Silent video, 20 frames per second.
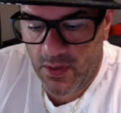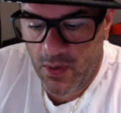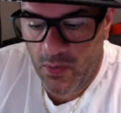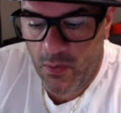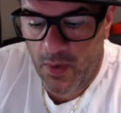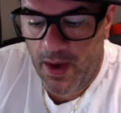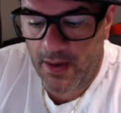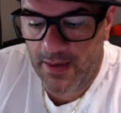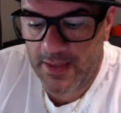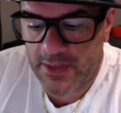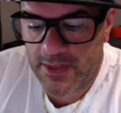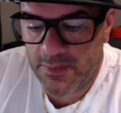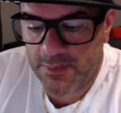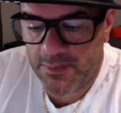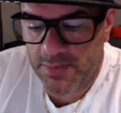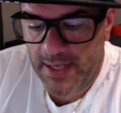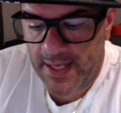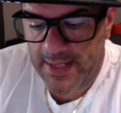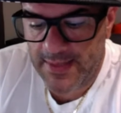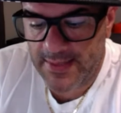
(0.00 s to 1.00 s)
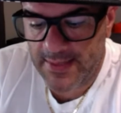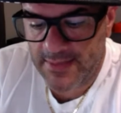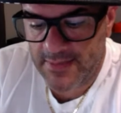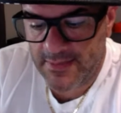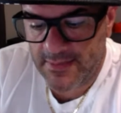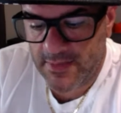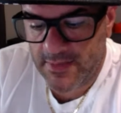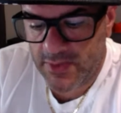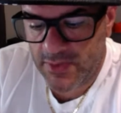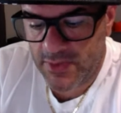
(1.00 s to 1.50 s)
While it's pleasant
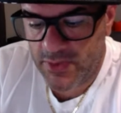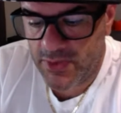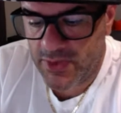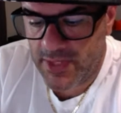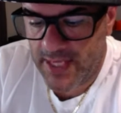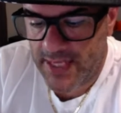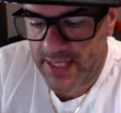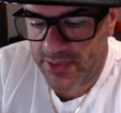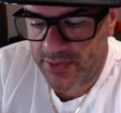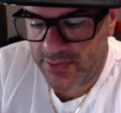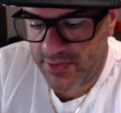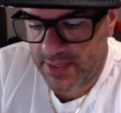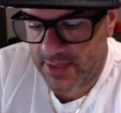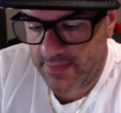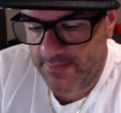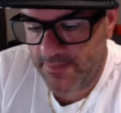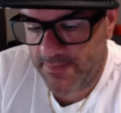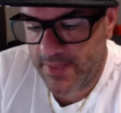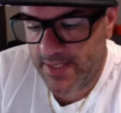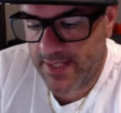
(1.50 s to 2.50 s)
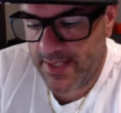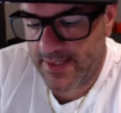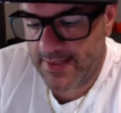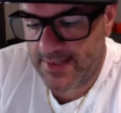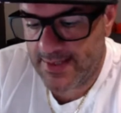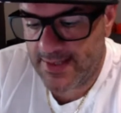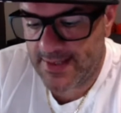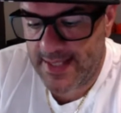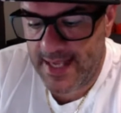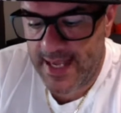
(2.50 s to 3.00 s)
to daydream,
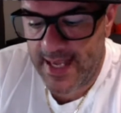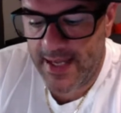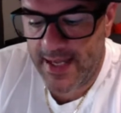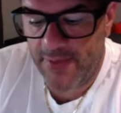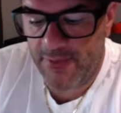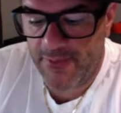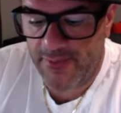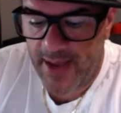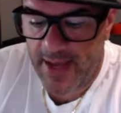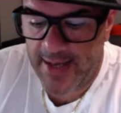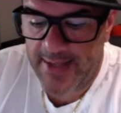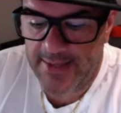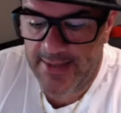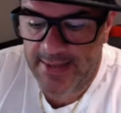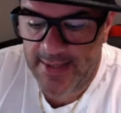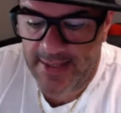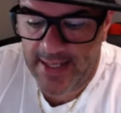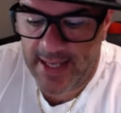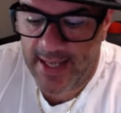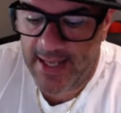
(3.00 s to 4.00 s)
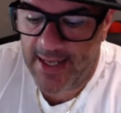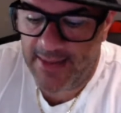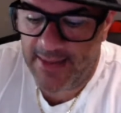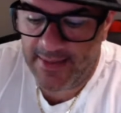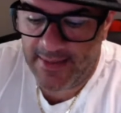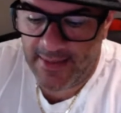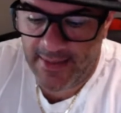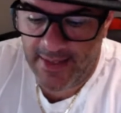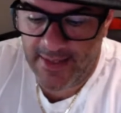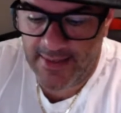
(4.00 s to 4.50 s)
staying in fantasy land
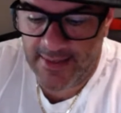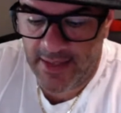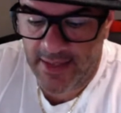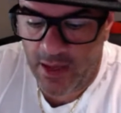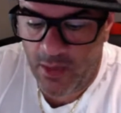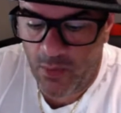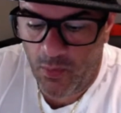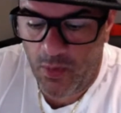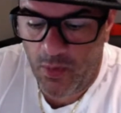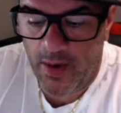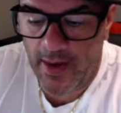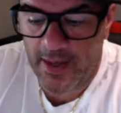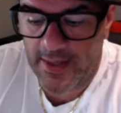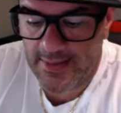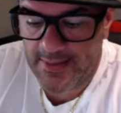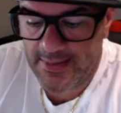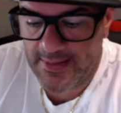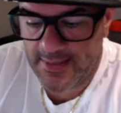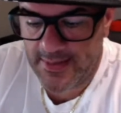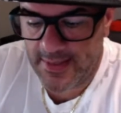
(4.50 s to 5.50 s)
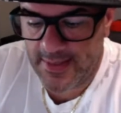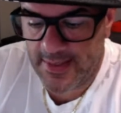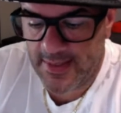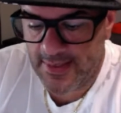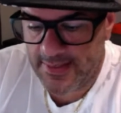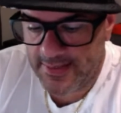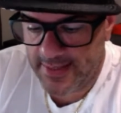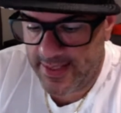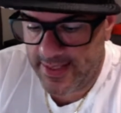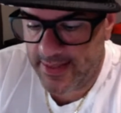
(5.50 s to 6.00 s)
is not wise.
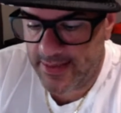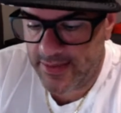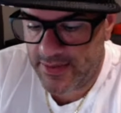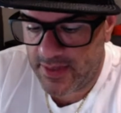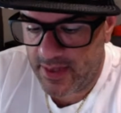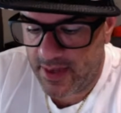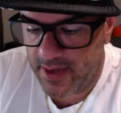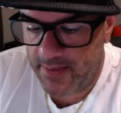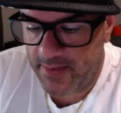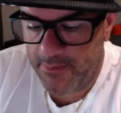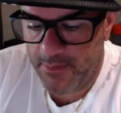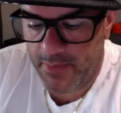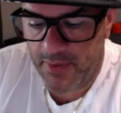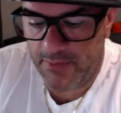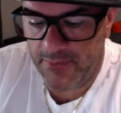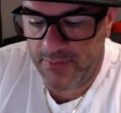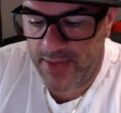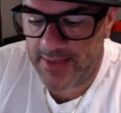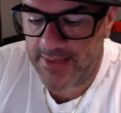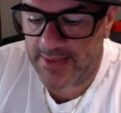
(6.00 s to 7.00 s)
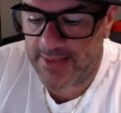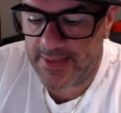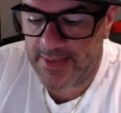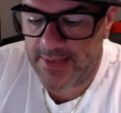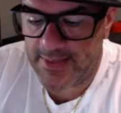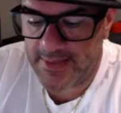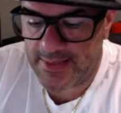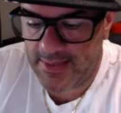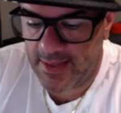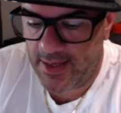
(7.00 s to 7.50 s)
Take your time, but eventually
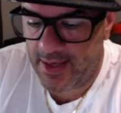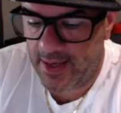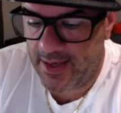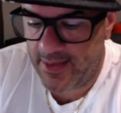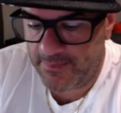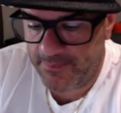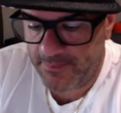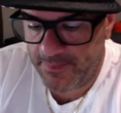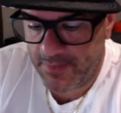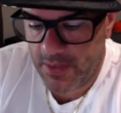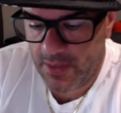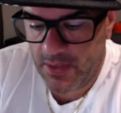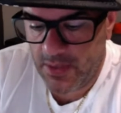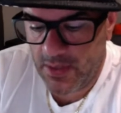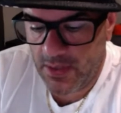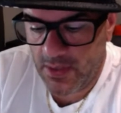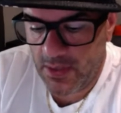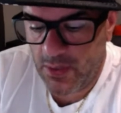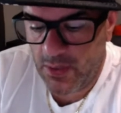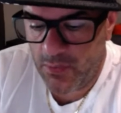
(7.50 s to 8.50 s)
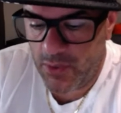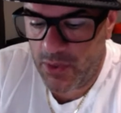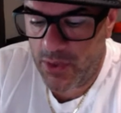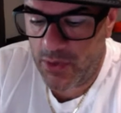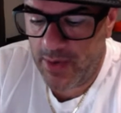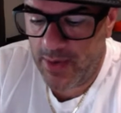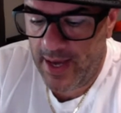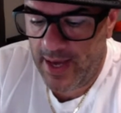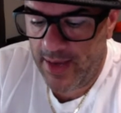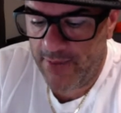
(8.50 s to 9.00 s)
decide what
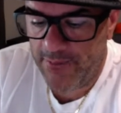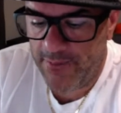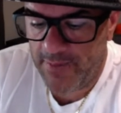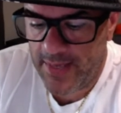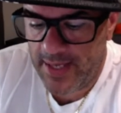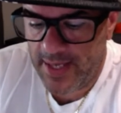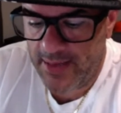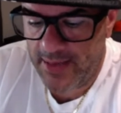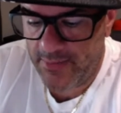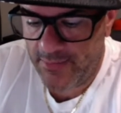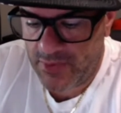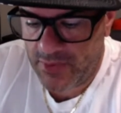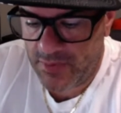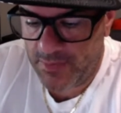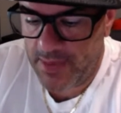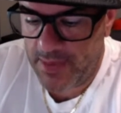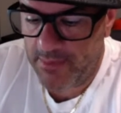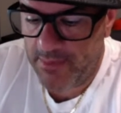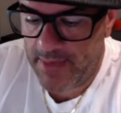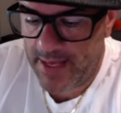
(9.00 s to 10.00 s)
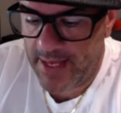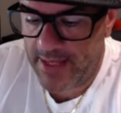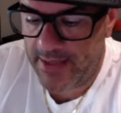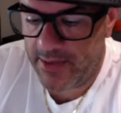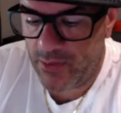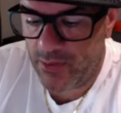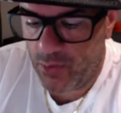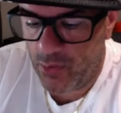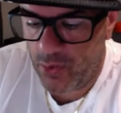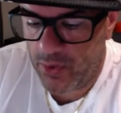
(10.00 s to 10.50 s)
you have made to be made
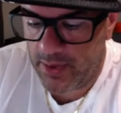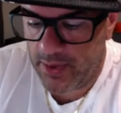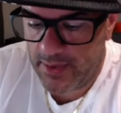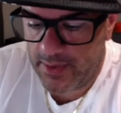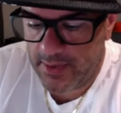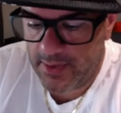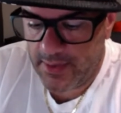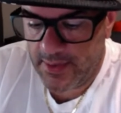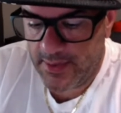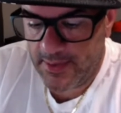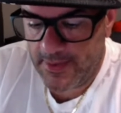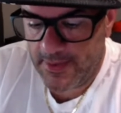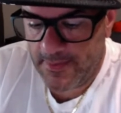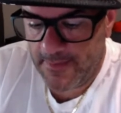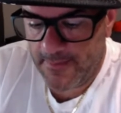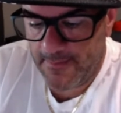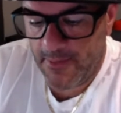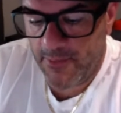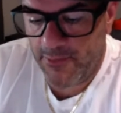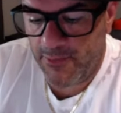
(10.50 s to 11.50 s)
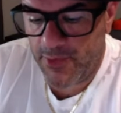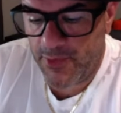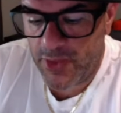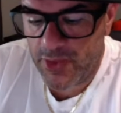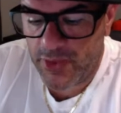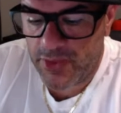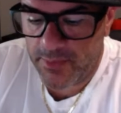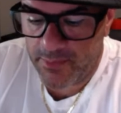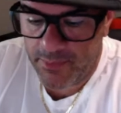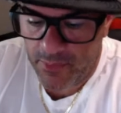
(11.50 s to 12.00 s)
in order for
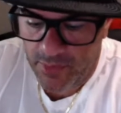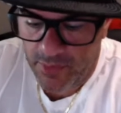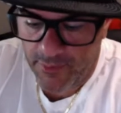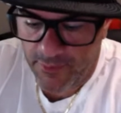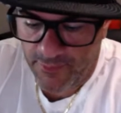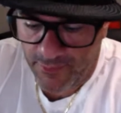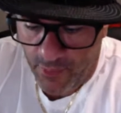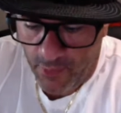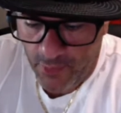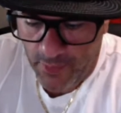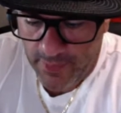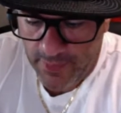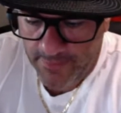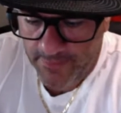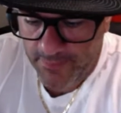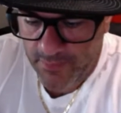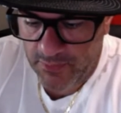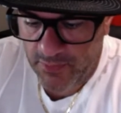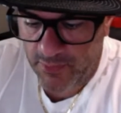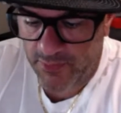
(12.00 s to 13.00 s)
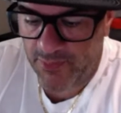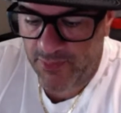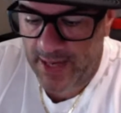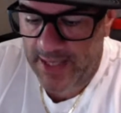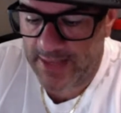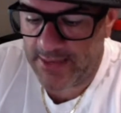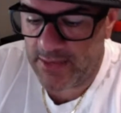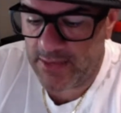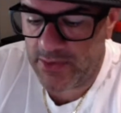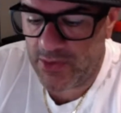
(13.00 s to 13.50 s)
you to move forward.
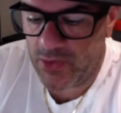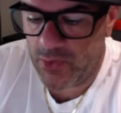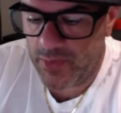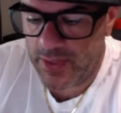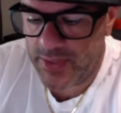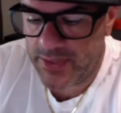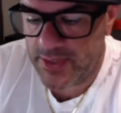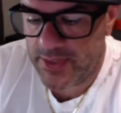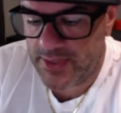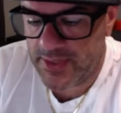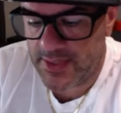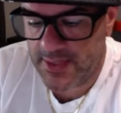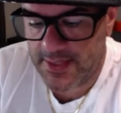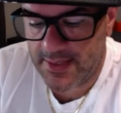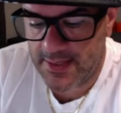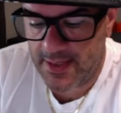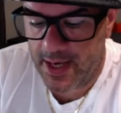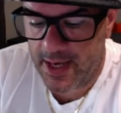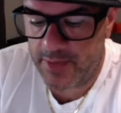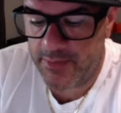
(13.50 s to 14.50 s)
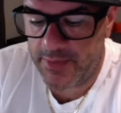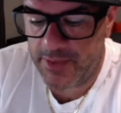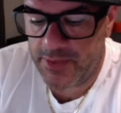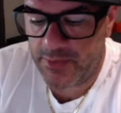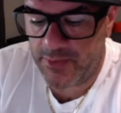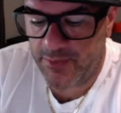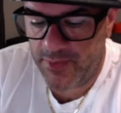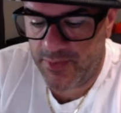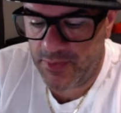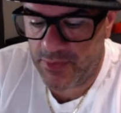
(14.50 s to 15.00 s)
Reflect on your wishes, decide which
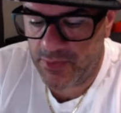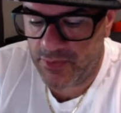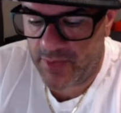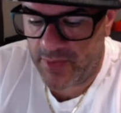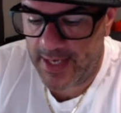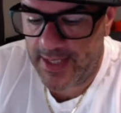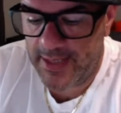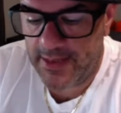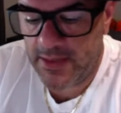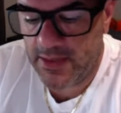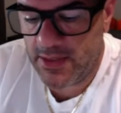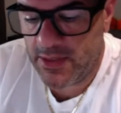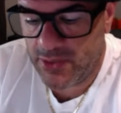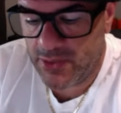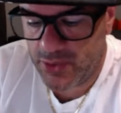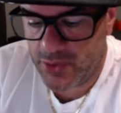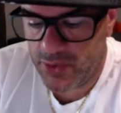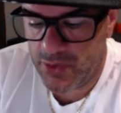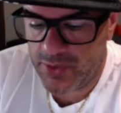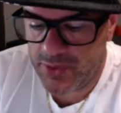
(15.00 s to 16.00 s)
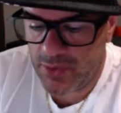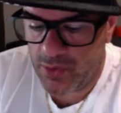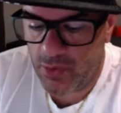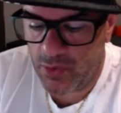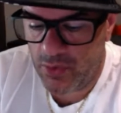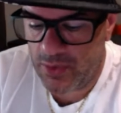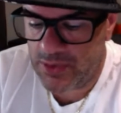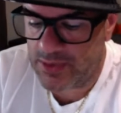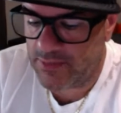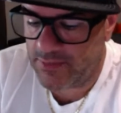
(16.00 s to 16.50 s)
feels right, choose a
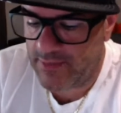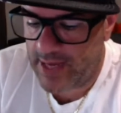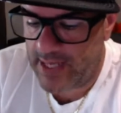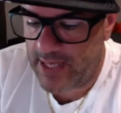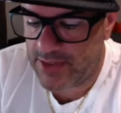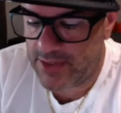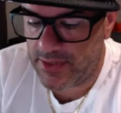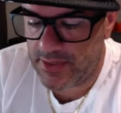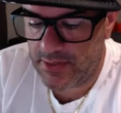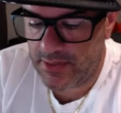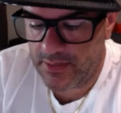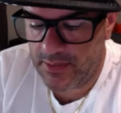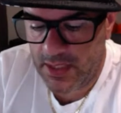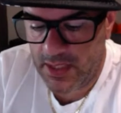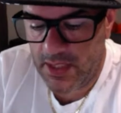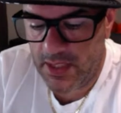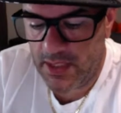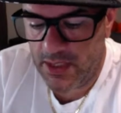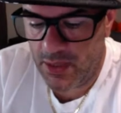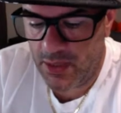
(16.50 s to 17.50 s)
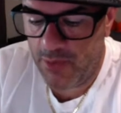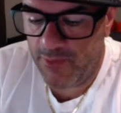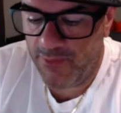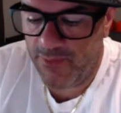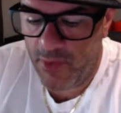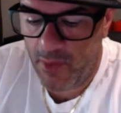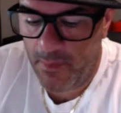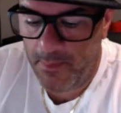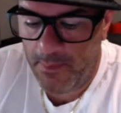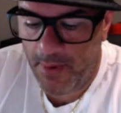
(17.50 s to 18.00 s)
course of action. You'll
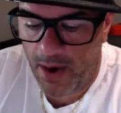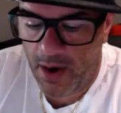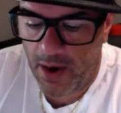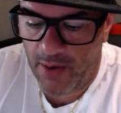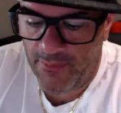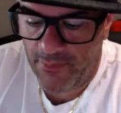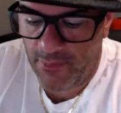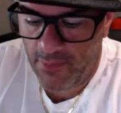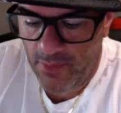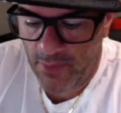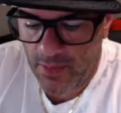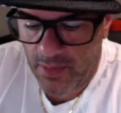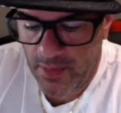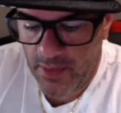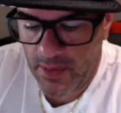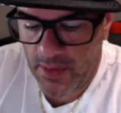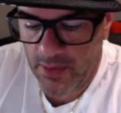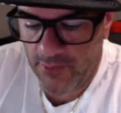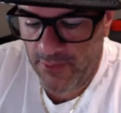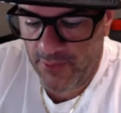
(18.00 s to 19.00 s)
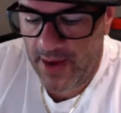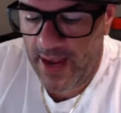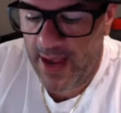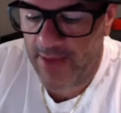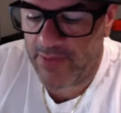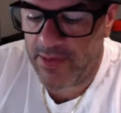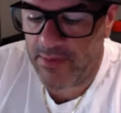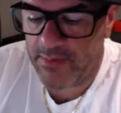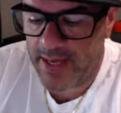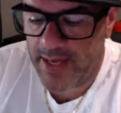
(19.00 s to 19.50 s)
feel powerful for
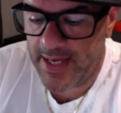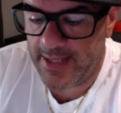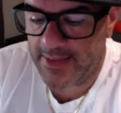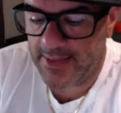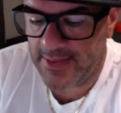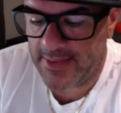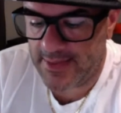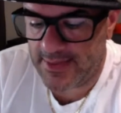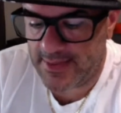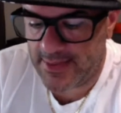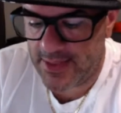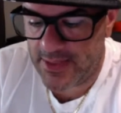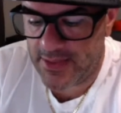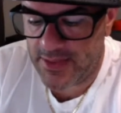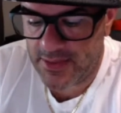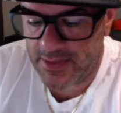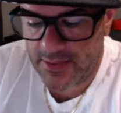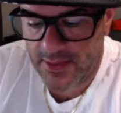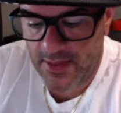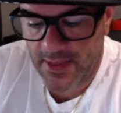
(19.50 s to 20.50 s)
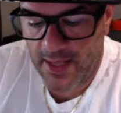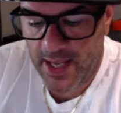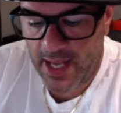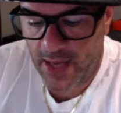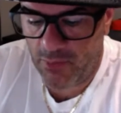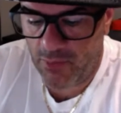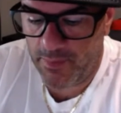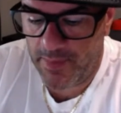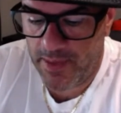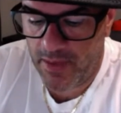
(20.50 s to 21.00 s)
having made the decision
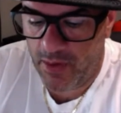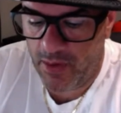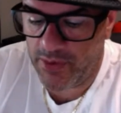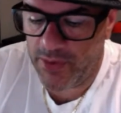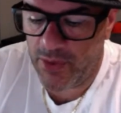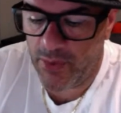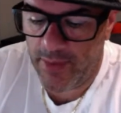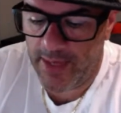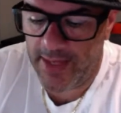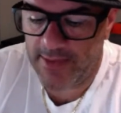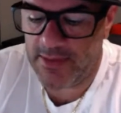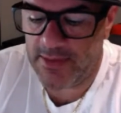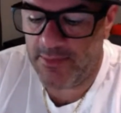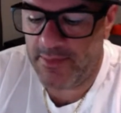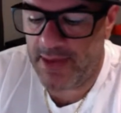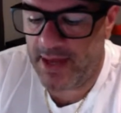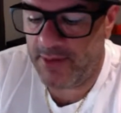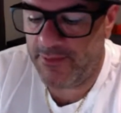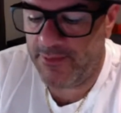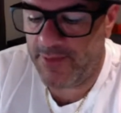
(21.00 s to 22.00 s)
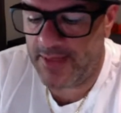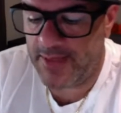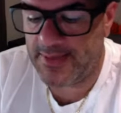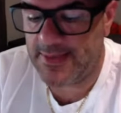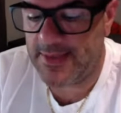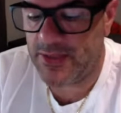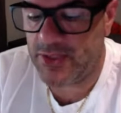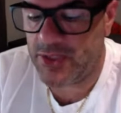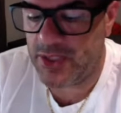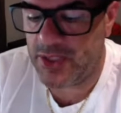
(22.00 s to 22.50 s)
and will be on your way to
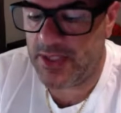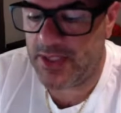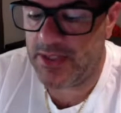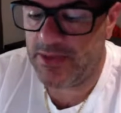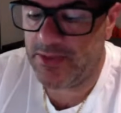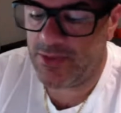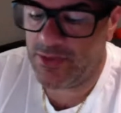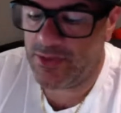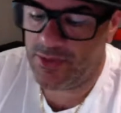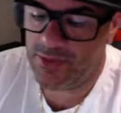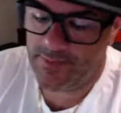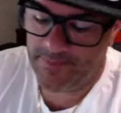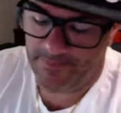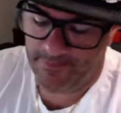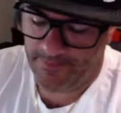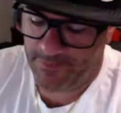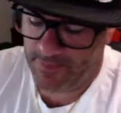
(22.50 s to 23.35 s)
manifesting change.